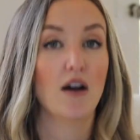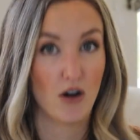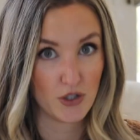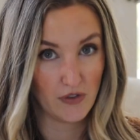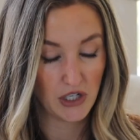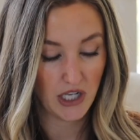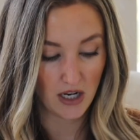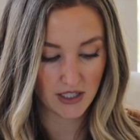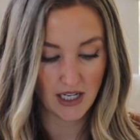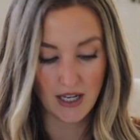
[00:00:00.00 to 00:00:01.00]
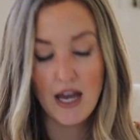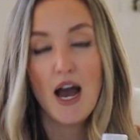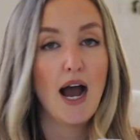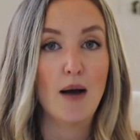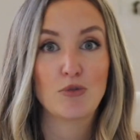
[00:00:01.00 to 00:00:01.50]
also very toxic.
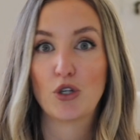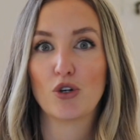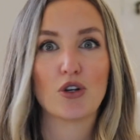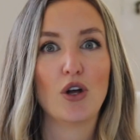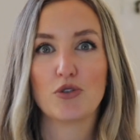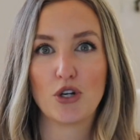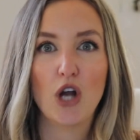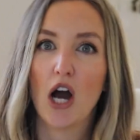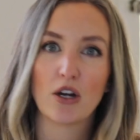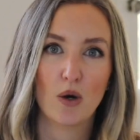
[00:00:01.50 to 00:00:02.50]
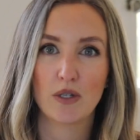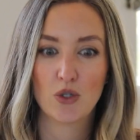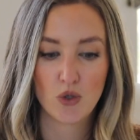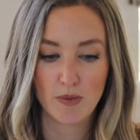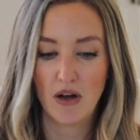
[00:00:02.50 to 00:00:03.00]
Um, so your clothes are not going
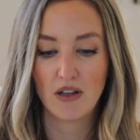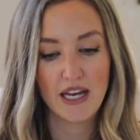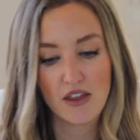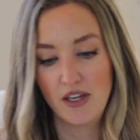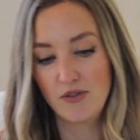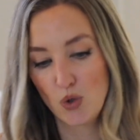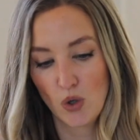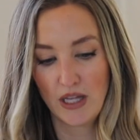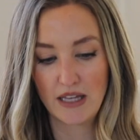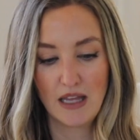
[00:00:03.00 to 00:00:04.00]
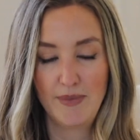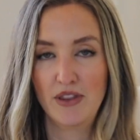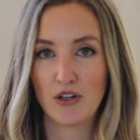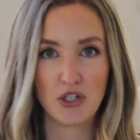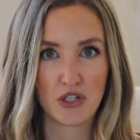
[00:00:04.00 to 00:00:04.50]
to smell like thieves or like lemon.
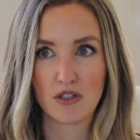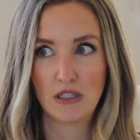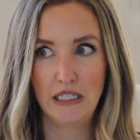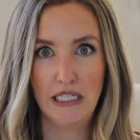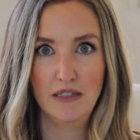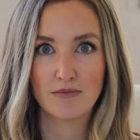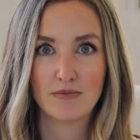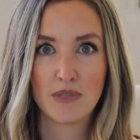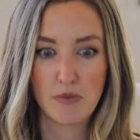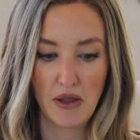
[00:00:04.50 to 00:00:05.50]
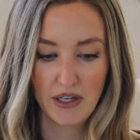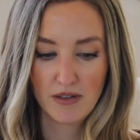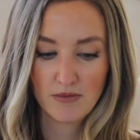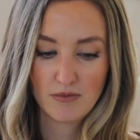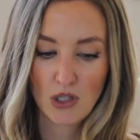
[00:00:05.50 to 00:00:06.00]
They're just clean
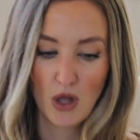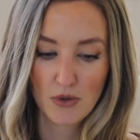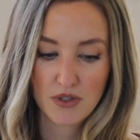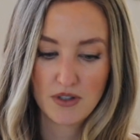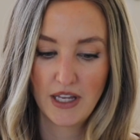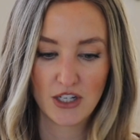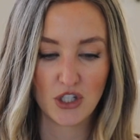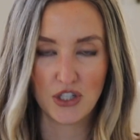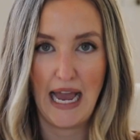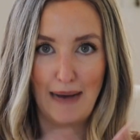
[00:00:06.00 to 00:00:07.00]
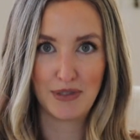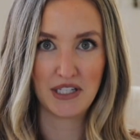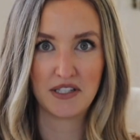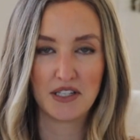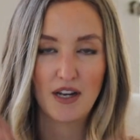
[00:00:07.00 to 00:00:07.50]
smelling clothes, like just
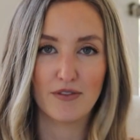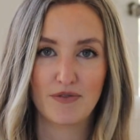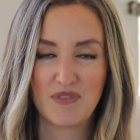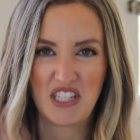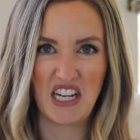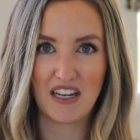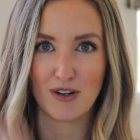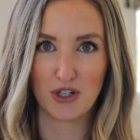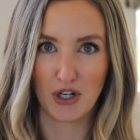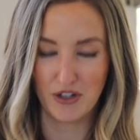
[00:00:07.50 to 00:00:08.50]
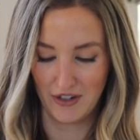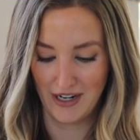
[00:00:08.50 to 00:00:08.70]
absence of stink or dirt or